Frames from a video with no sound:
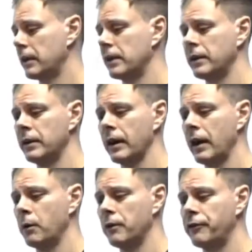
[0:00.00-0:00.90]
In
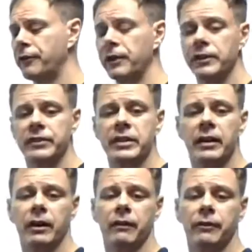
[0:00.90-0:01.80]
our first year
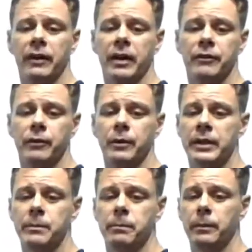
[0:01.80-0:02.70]
of life, we